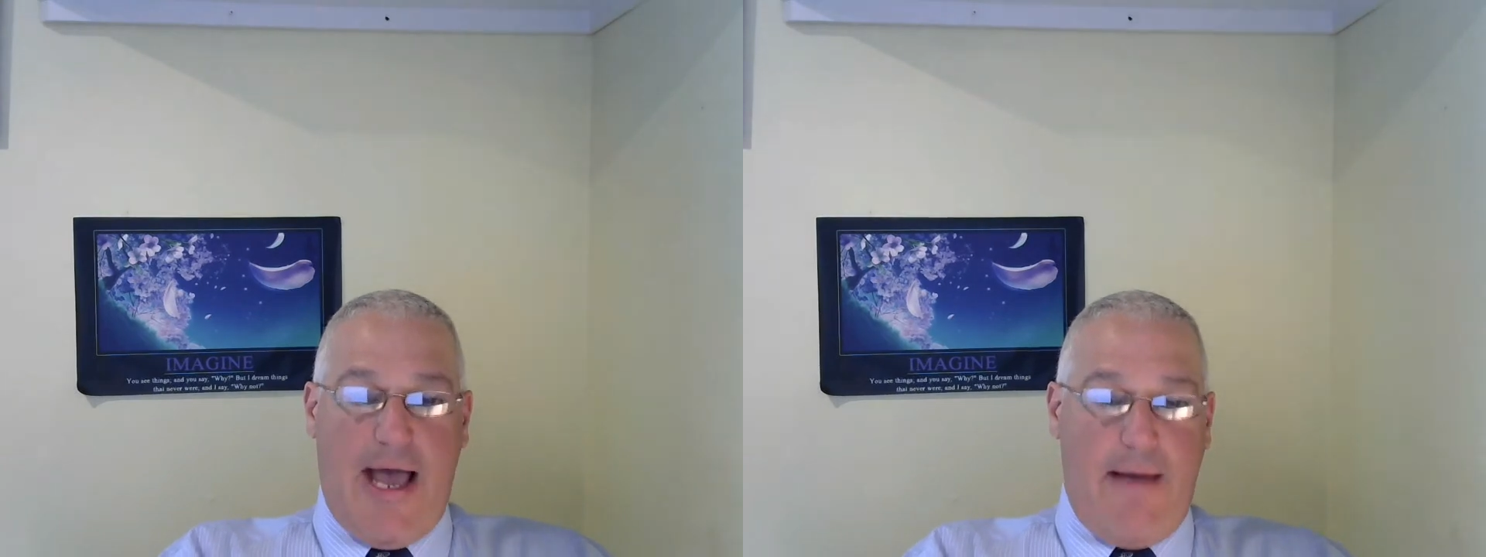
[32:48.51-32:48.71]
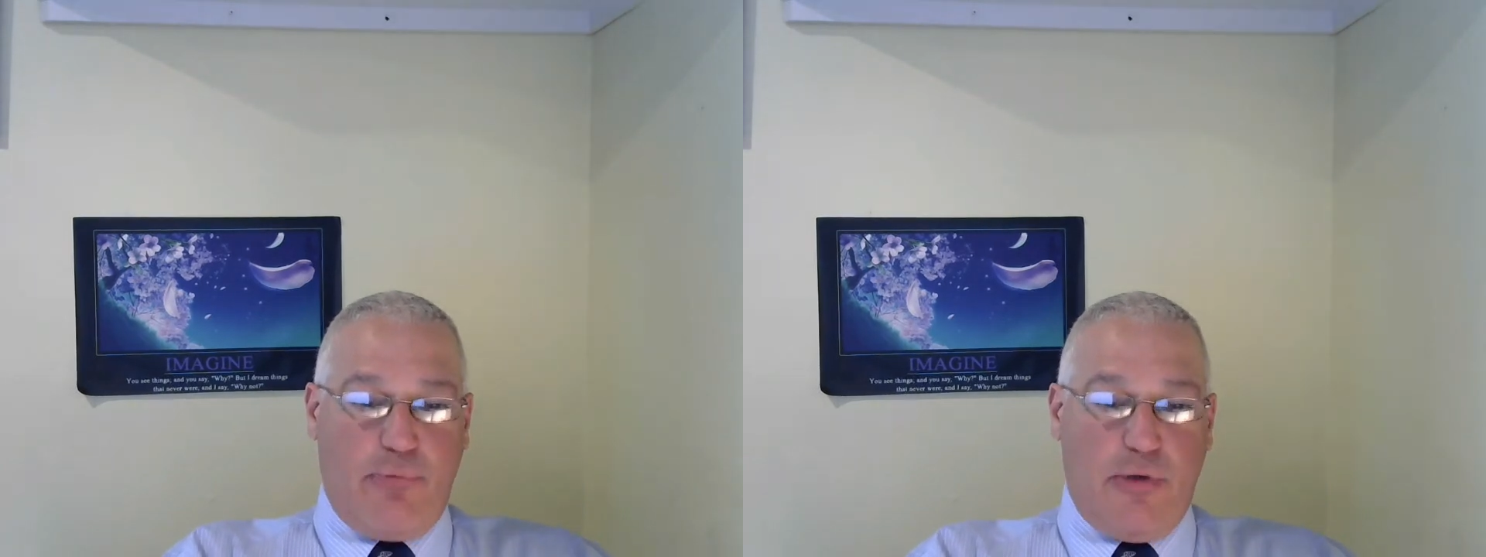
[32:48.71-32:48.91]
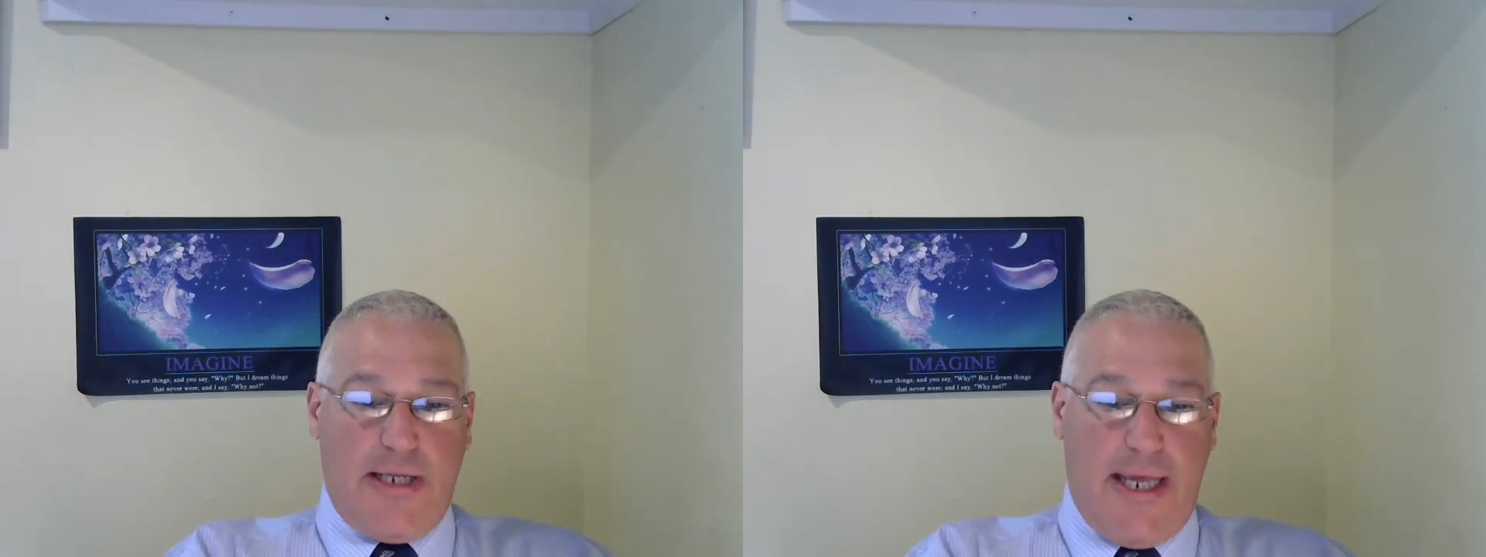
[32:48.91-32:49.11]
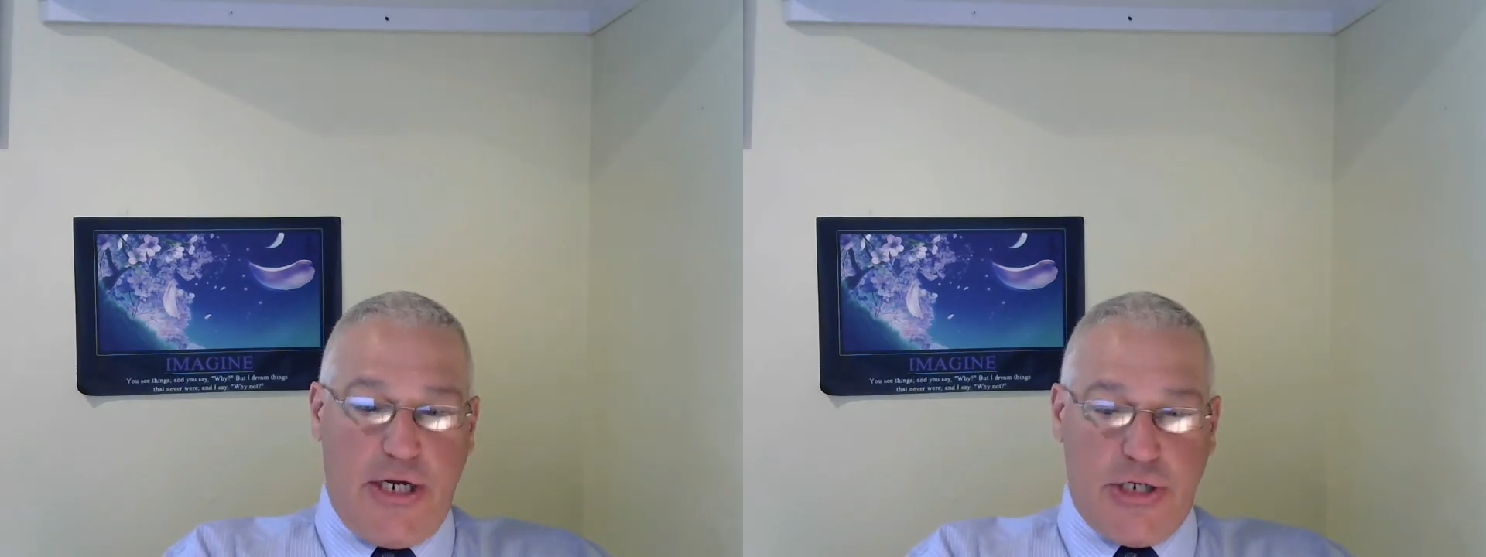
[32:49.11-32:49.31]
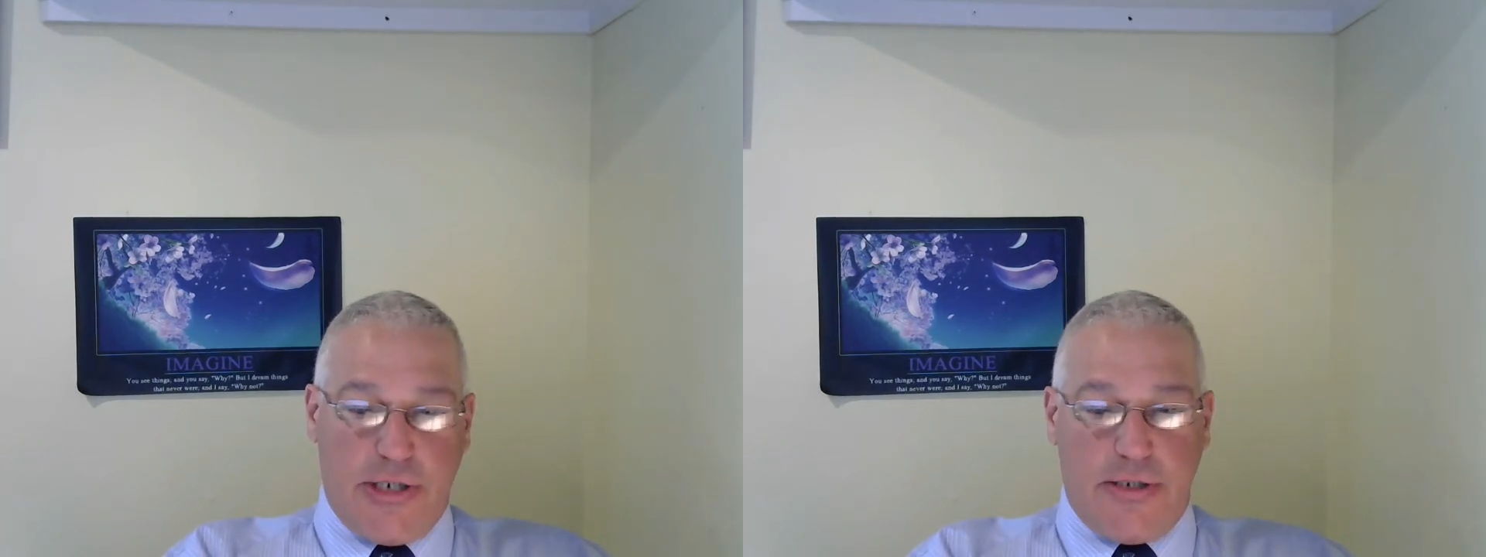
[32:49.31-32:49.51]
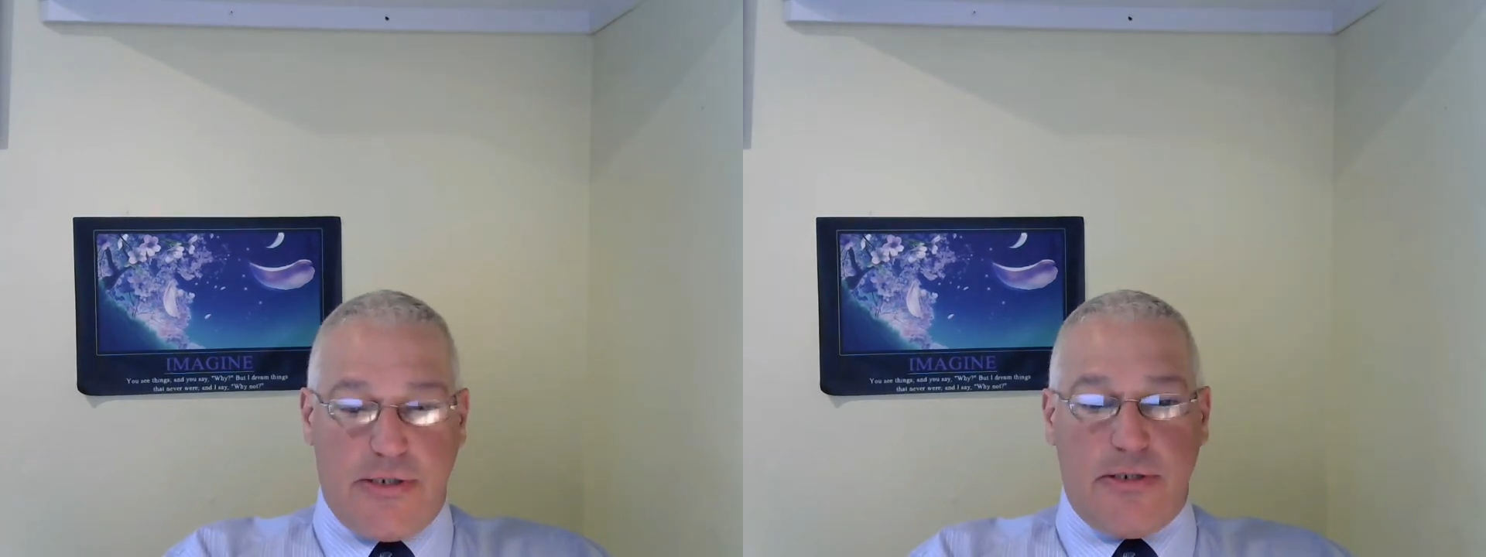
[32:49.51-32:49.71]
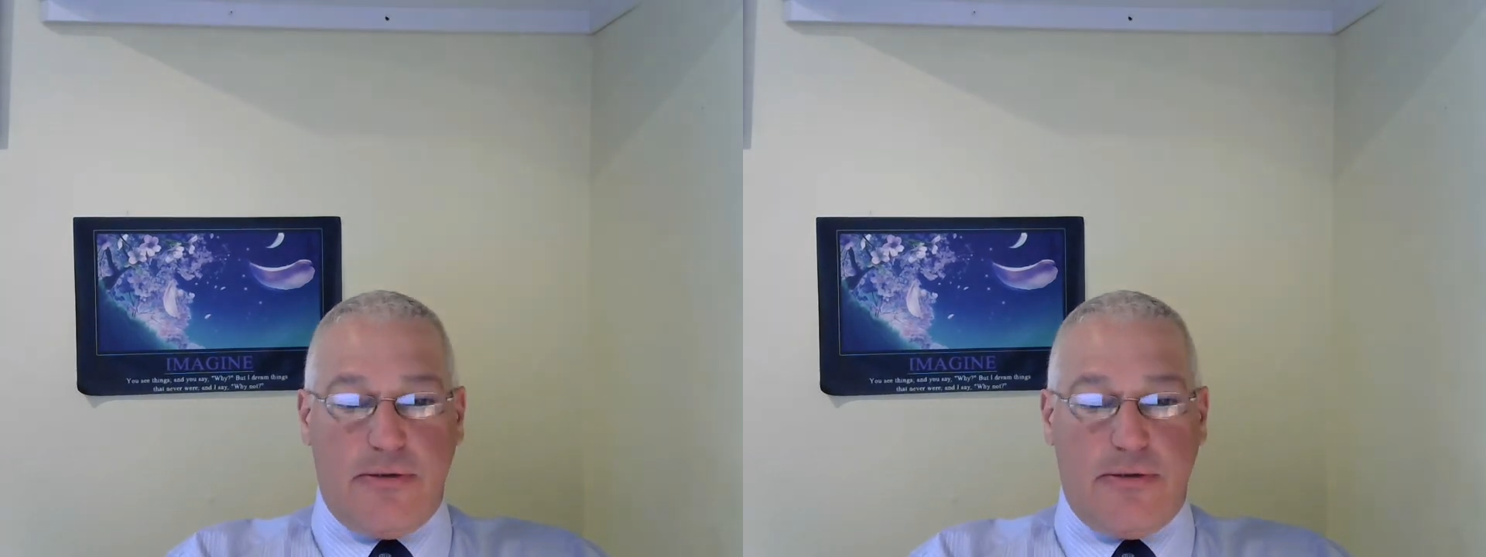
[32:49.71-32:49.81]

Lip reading: Applications.